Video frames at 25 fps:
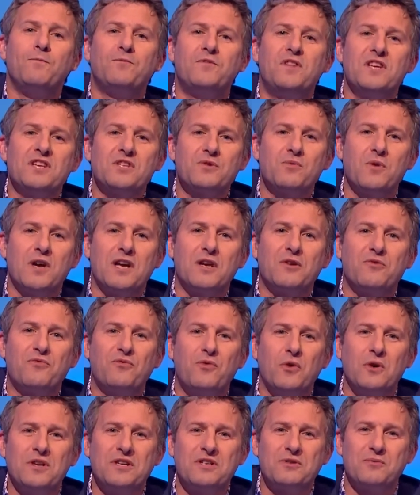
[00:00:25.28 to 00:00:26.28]
This week,
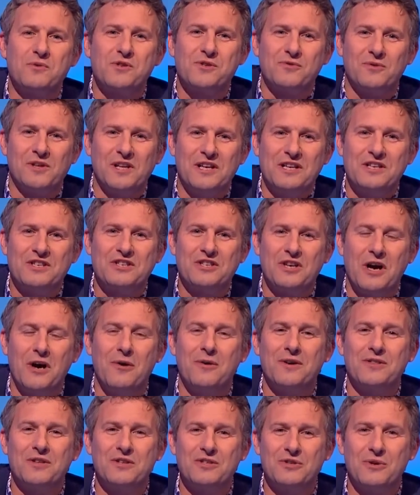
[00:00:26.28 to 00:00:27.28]
footage was released
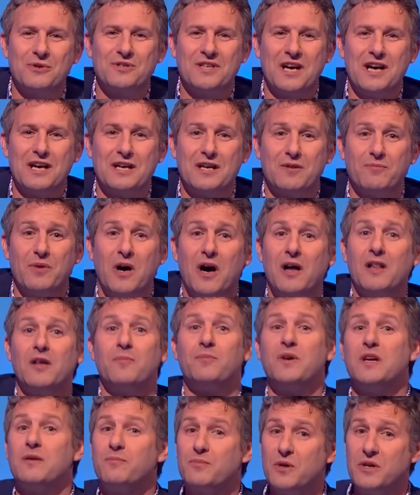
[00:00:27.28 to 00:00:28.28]
showing the Jordanian pilot
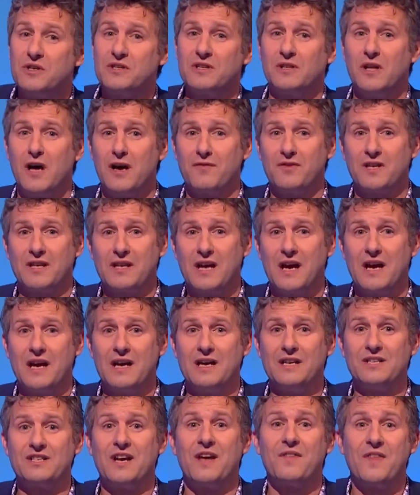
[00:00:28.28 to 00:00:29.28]
being burnt alive in a
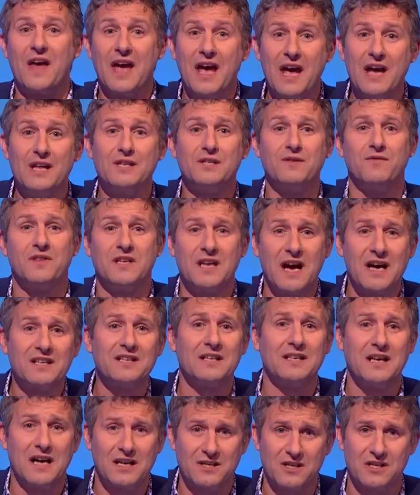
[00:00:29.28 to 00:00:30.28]
cage at the hands of the
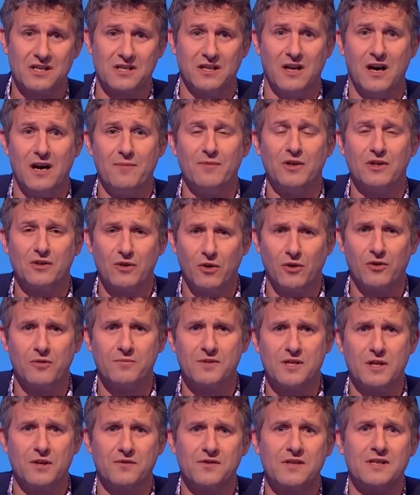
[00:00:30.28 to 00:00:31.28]
utter gutter slime that call
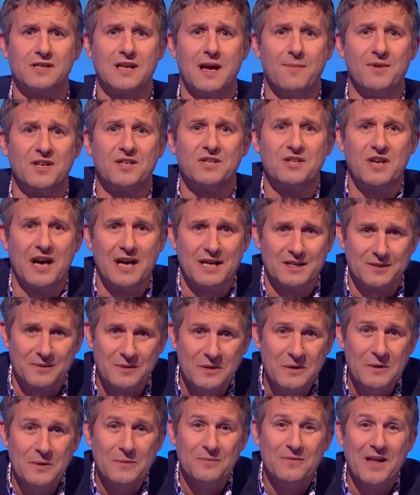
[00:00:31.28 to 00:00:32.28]
themselves Islamic State.
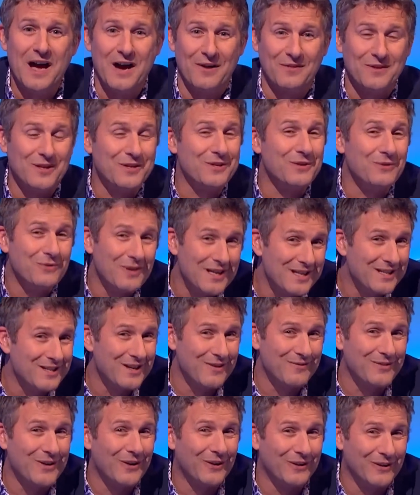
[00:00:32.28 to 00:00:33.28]
Now, there's a reason
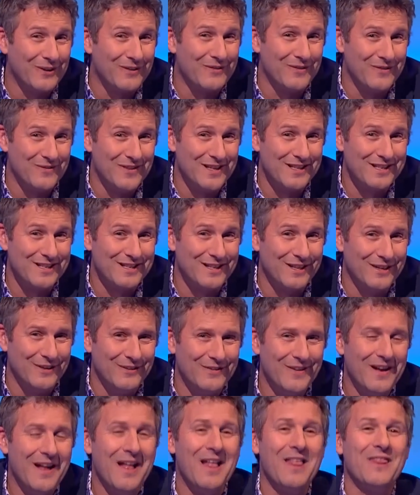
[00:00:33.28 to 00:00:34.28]
I'm calling them this too.
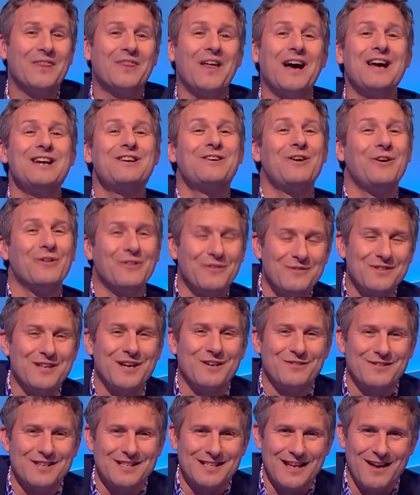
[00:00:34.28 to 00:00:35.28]
They call
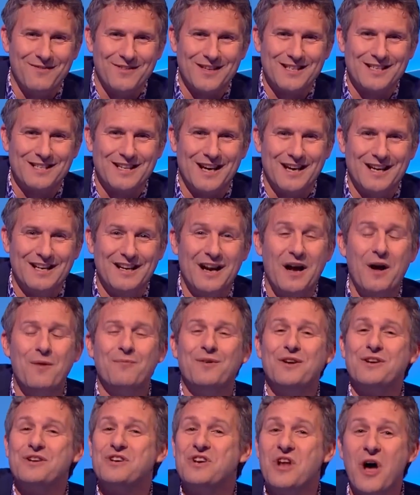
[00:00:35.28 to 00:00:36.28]
themselves Islamic State,
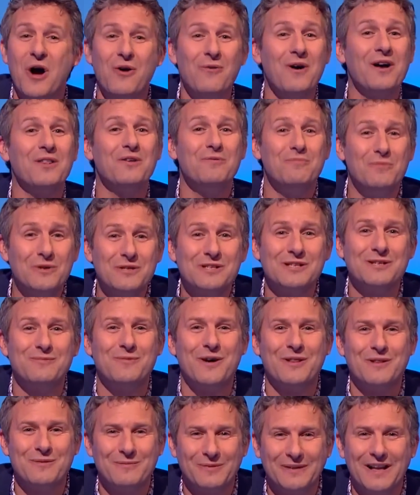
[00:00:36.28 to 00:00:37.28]
but no other Muslim
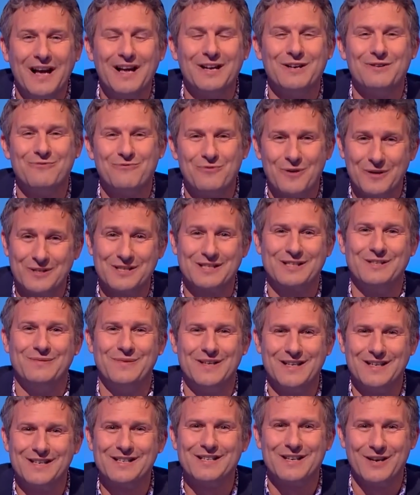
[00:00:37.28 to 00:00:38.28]
on the planet wants to
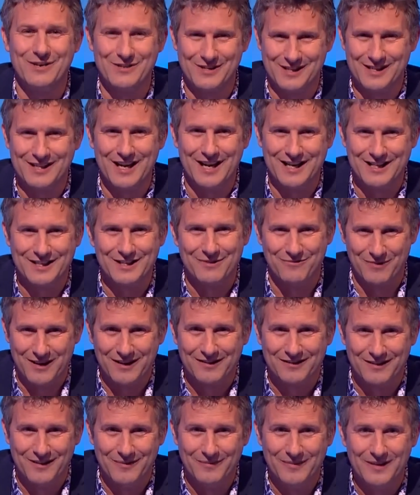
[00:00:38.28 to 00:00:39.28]
be associated
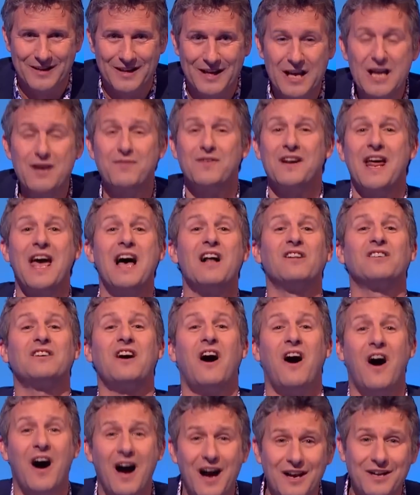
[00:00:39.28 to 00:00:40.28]
with them. Even
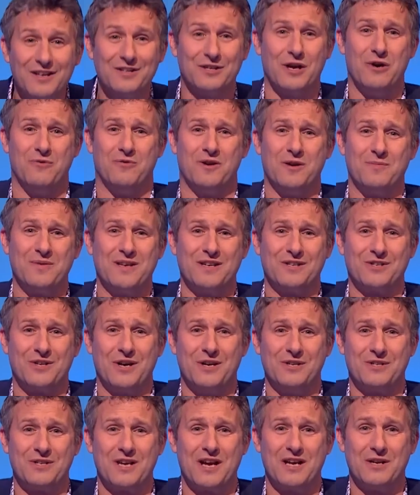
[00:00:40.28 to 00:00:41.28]
Al-Qaeda don't want to be
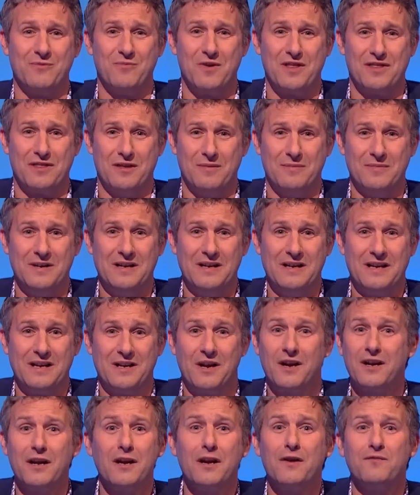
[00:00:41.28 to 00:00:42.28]
associated with them.
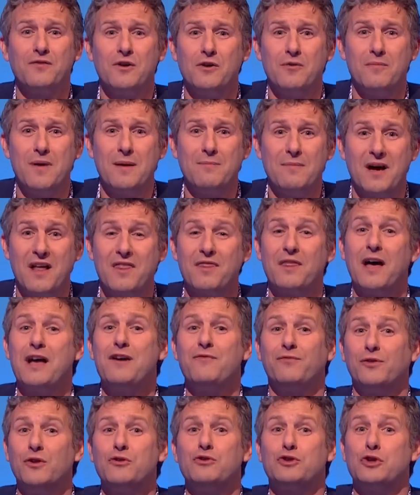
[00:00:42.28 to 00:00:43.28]
Now, I don't know if you remember, they
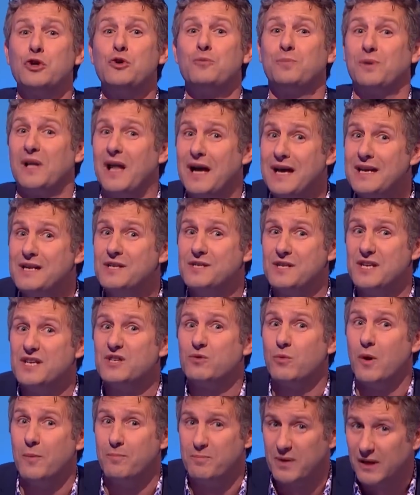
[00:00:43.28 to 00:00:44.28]
flew 2 planes
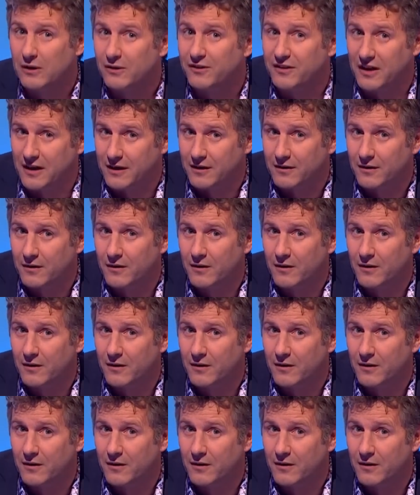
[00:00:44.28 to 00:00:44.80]
into a building.